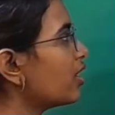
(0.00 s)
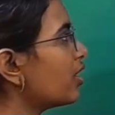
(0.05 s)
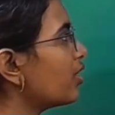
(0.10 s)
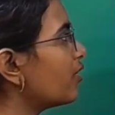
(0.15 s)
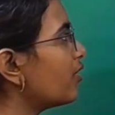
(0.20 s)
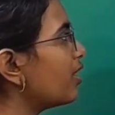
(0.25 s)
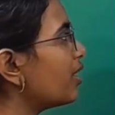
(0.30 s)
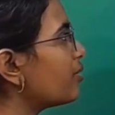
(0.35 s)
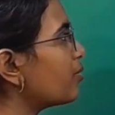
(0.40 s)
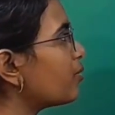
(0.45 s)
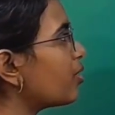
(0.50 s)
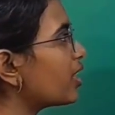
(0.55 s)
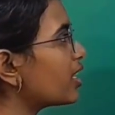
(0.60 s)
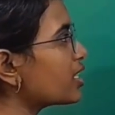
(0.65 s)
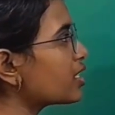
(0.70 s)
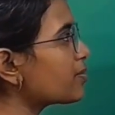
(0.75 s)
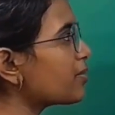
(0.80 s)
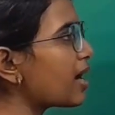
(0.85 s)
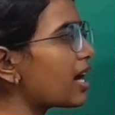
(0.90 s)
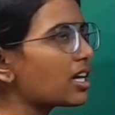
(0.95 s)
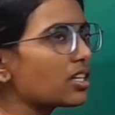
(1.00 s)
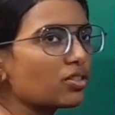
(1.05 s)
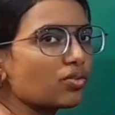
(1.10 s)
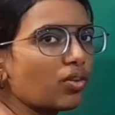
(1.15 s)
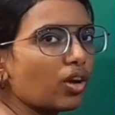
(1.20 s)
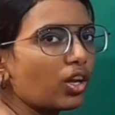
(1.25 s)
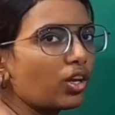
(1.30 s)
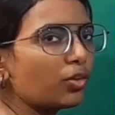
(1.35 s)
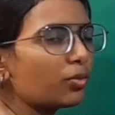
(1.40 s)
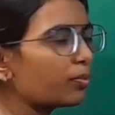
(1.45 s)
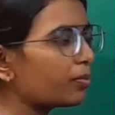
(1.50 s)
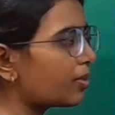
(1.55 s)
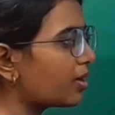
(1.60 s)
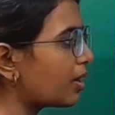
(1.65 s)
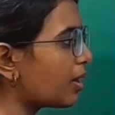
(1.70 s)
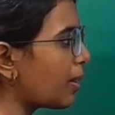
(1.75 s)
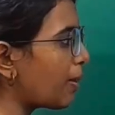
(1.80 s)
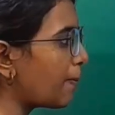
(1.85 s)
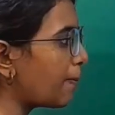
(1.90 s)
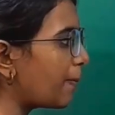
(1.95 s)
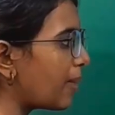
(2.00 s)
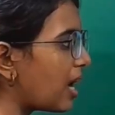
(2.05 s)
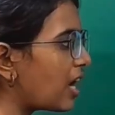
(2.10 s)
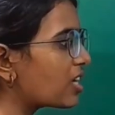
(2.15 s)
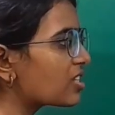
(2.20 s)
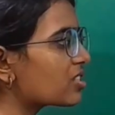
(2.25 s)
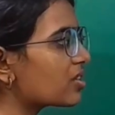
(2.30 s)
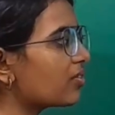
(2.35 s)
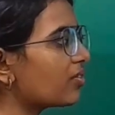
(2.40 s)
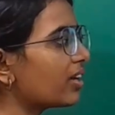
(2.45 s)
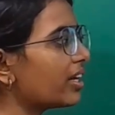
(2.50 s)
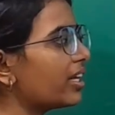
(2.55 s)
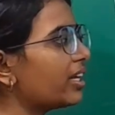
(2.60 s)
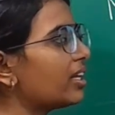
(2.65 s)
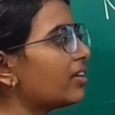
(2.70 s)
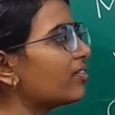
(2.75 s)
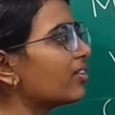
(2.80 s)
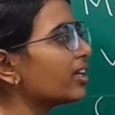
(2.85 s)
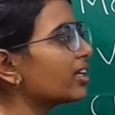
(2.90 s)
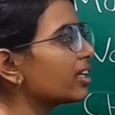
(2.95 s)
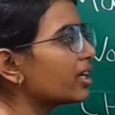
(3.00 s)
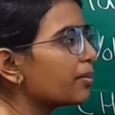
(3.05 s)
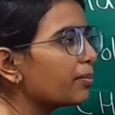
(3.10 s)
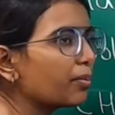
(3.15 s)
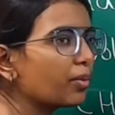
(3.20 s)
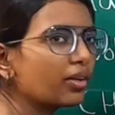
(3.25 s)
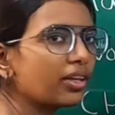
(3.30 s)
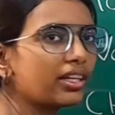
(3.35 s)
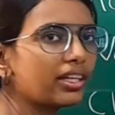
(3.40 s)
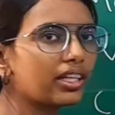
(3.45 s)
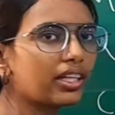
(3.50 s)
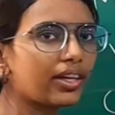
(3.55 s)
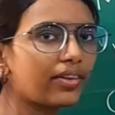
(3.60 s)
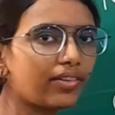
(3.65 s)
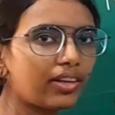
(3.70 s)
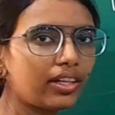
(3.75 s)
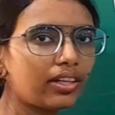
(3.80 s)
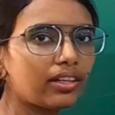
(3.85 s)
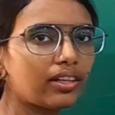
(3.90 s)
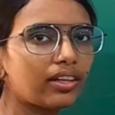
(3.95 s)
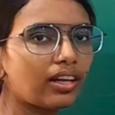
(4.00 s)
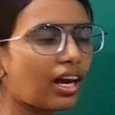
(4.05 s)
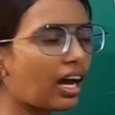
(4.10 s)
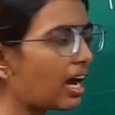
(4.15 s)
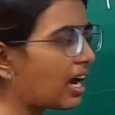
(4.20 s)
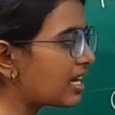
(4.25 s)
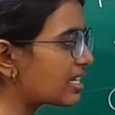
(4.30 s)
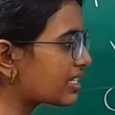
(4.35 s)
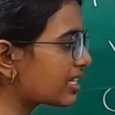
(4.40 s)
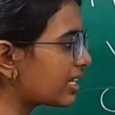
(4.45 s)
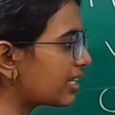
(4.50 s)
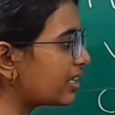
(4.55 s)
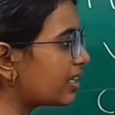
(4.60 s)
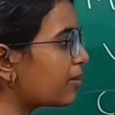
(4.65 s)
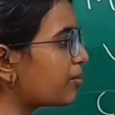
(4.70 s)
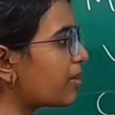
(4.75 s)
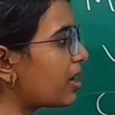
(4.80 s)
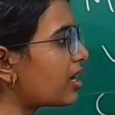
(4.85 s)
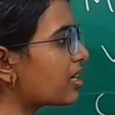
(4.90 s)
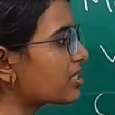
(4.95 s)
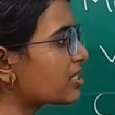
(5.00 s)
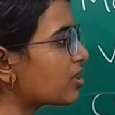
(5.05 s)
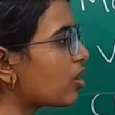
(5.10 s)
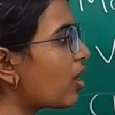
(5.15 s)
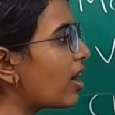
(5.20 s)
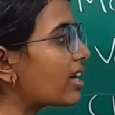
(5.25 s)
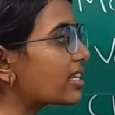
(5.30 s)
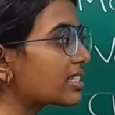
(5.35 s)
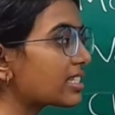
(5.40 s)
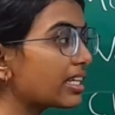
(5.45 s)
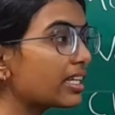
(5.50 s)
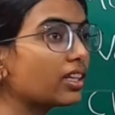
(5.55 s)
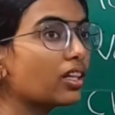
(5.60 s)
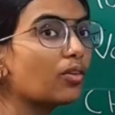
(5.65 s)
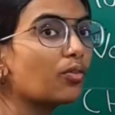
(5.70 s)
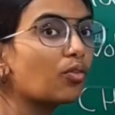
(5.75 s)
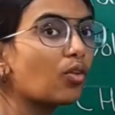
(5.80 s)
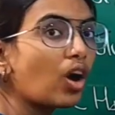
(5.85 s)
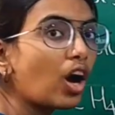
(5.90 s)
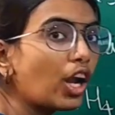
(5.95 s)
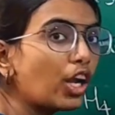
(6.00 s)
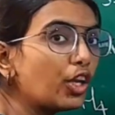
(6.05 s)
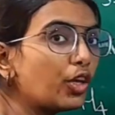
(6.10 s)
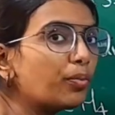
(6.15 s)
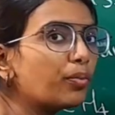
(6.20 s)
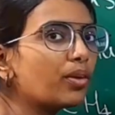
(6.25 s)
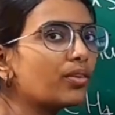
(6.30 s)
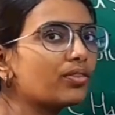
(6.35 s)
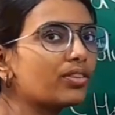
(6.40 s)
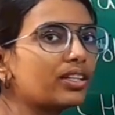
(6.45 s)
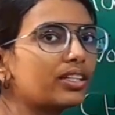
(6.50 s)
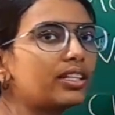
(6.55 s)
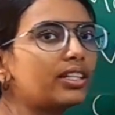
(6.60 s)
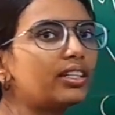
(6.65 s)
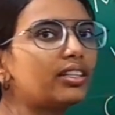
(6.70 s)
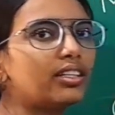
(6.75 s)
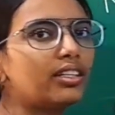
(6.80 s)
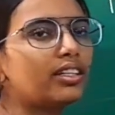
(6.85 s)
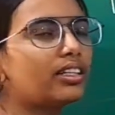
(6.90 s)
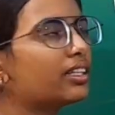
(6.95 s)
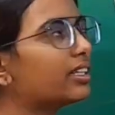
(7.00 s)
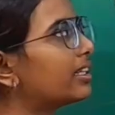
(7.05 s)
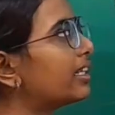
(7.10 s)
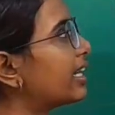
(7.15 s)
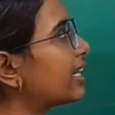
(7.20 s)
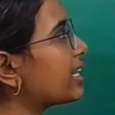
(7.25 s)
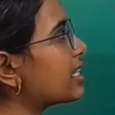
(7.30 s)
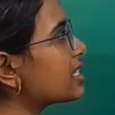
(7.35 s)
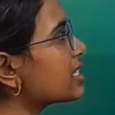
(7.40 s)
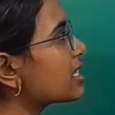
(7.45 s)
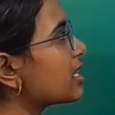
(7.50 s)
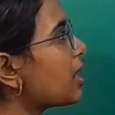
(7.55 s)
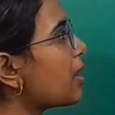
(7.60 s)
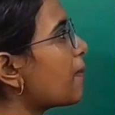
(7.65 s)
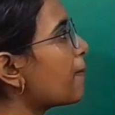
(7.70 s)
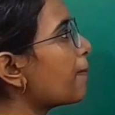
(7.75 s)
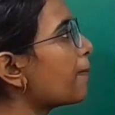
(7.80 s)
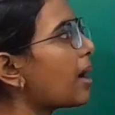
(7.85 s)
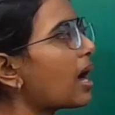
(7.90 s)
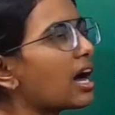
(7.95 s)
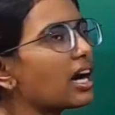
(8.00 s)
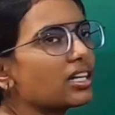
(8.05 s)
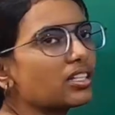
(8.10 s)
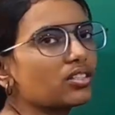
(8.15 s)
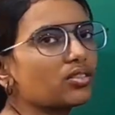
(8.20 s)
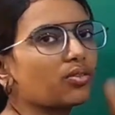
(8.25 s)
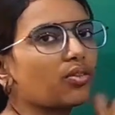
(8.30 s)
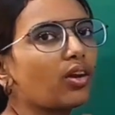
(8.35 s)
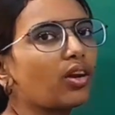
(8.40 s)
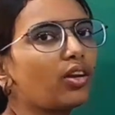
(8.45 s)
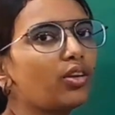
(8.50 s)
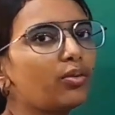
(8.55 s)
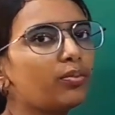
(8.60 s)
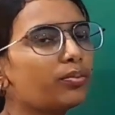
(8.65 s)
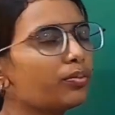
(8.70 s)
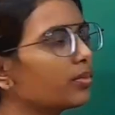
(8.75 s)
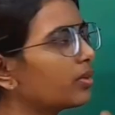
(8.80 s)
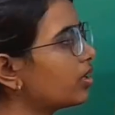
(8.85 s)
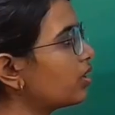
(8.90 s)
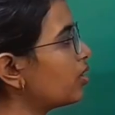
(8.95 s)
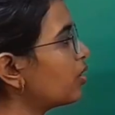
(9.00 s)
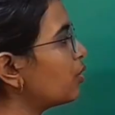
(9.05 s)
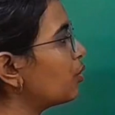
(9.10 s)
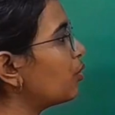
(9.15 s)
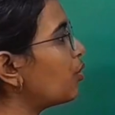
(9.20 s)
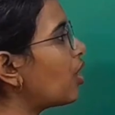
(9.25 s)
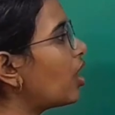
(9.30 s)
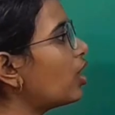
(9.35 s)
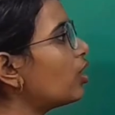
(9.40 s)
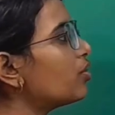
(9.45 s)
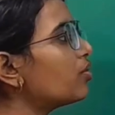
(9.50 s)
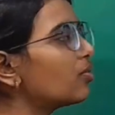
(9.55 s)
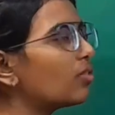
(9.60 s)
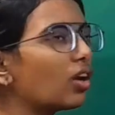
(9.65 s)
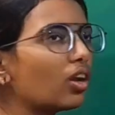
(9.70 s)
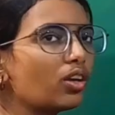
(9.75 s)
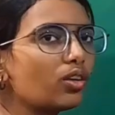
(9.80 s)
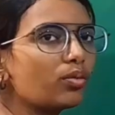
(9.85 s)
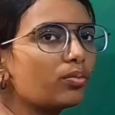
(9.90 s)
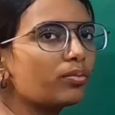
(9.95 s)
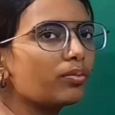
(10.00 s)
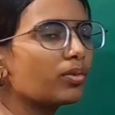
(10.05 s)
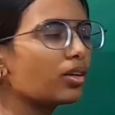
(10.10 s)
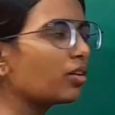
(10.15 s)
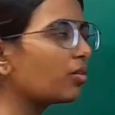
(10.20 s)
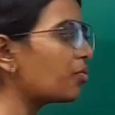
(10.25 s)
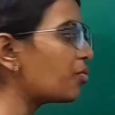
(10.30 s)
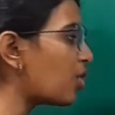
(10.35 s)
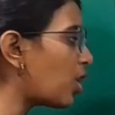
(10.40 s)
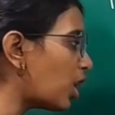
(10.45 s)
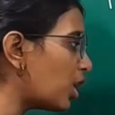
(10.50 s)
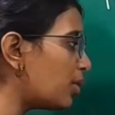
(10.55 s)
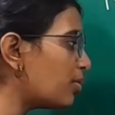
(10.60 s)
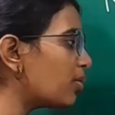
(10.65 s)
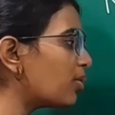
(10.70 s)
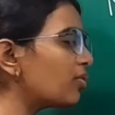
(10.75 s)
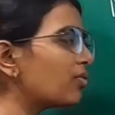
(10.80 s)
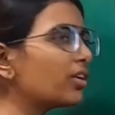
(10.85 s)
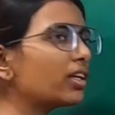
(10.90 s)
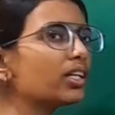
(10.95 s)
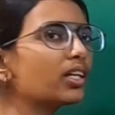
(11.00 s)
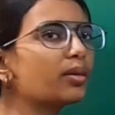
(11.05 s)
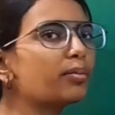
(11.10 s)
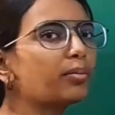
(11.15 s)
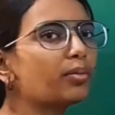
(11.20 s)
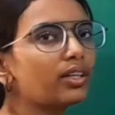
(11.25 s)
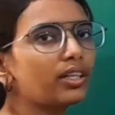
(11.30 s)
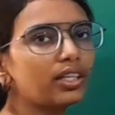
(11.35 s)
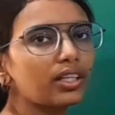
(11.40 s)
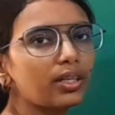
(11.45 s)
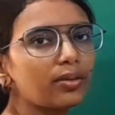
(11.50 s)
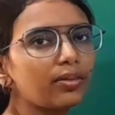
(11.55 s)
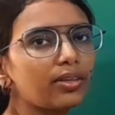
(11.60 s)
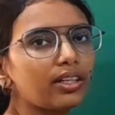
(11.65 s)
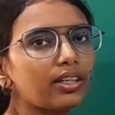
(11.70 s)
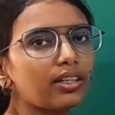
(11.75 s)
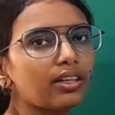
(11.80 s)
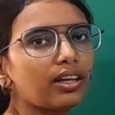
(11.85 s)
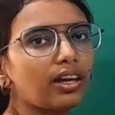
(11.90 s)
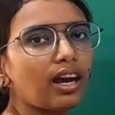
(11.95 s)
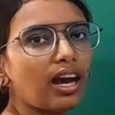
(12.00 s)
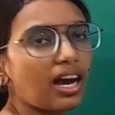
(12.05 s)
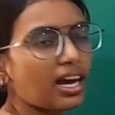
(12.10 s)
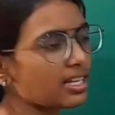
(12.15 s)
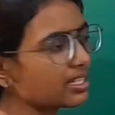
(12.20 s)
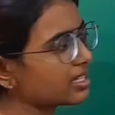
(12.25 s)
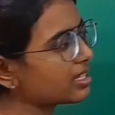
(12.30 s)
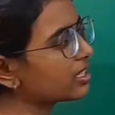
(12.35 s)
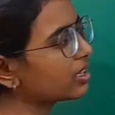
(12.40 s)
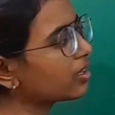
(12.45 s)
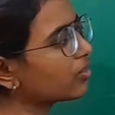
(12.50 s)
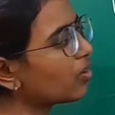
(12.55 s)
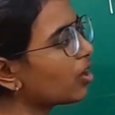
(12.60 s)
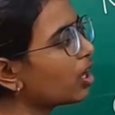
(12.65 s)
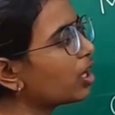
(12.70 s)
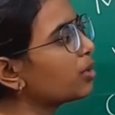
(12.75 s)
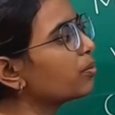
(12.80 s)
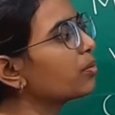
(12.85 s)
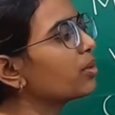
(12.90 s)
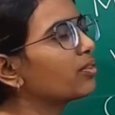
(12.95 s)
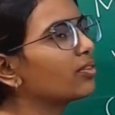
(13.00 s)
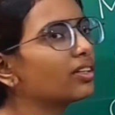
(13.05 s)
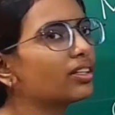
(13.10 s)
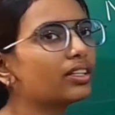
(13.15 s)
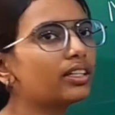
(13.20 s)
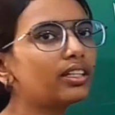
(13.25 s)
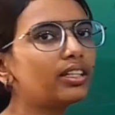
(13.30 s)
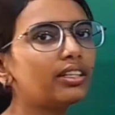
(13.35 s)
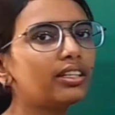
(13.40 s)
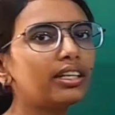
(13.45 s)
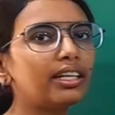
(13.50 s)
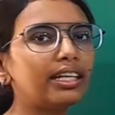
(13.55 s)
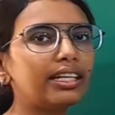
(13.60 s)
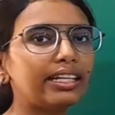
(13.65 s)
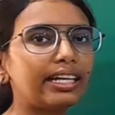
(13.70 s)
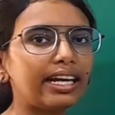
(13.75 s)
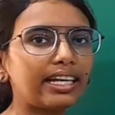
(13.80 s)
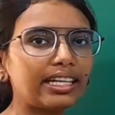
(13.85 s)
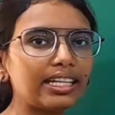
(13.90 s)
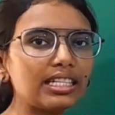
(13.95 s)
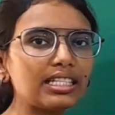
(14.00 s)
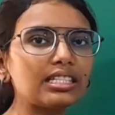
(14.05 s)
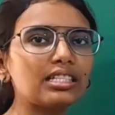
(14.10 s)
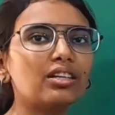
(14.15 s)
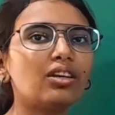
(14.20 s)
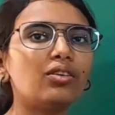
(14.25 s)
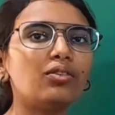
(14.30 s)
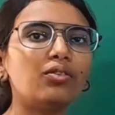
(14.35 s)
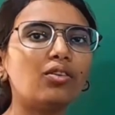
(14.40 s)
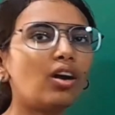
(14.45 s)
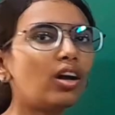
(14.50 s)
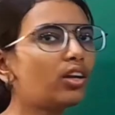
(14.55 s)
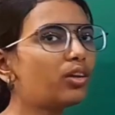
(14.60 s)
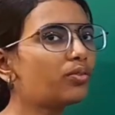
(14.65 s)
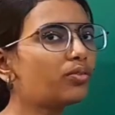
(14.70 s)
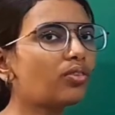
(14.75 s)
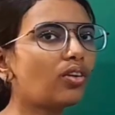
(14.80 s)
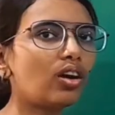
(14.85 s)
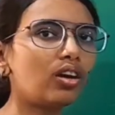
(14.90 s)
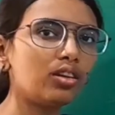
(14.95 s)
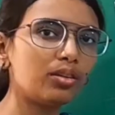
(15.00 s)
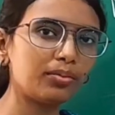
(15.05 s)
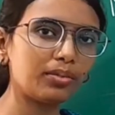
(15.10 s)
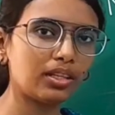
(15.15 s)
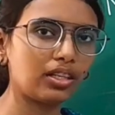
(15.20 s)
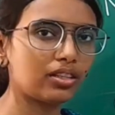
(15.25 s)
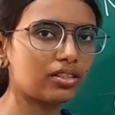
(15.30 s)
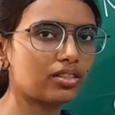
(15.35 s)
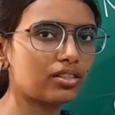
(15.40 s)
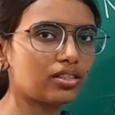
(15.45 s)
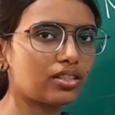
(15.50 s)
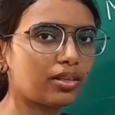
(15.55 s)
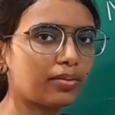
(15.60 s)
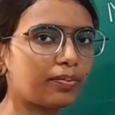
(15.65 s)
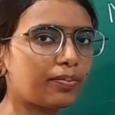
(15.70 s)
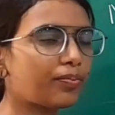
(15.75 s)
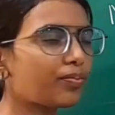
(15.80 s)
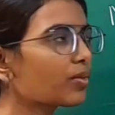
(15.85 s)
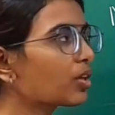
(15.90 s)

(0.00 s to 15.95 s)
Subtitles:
When what is mass volume? Mass of any one component given, asking the volume of other, that is mass volume. Volume of one component given, asking the volume of other, that is volume relationship.